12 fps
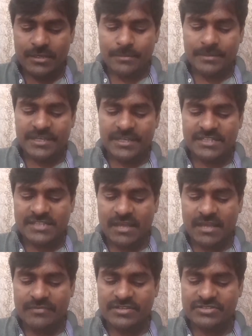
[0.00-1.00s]
Metals
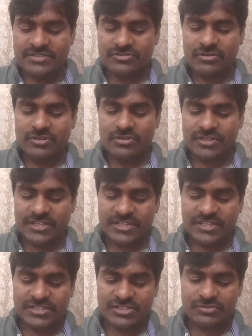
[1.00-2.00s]
have a strong
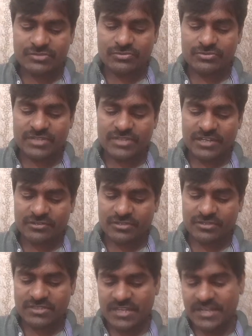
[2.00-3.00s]
tendency to lose
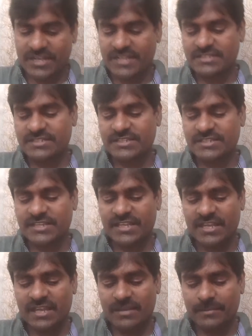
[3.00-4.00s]
electrons and hence
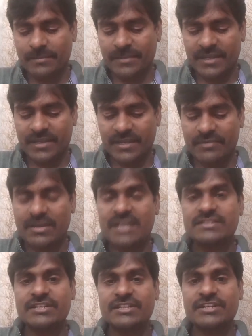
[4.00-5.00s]
they behave
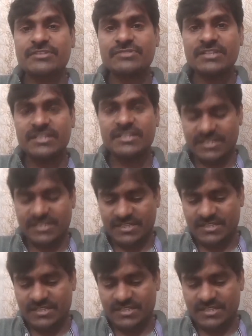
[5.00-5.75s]
as reducing